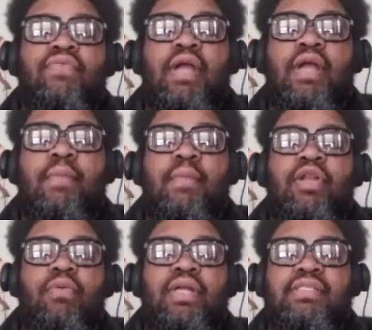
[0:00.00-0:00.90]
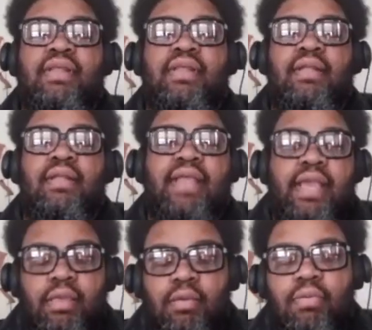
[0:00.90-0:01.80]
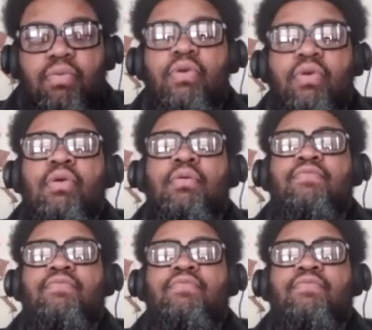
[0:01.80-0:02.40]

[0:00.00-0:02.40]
for coming on with us today. Thank you. Appreciate y'all,